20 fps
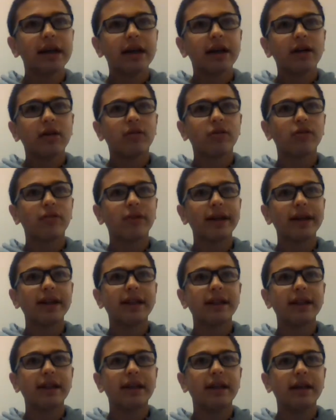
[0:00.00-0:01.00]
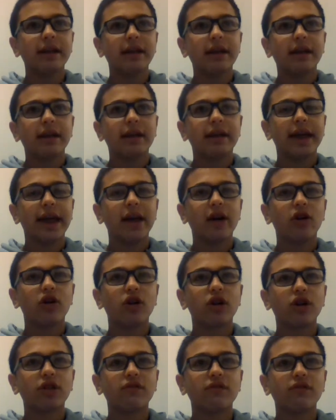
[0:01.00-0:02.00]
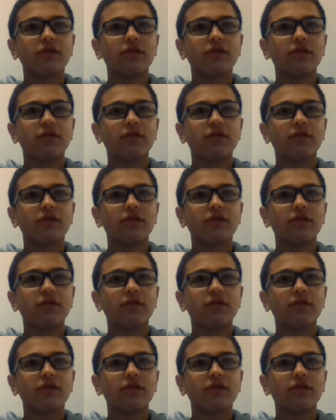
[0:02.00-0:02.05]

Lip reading: crazy characters from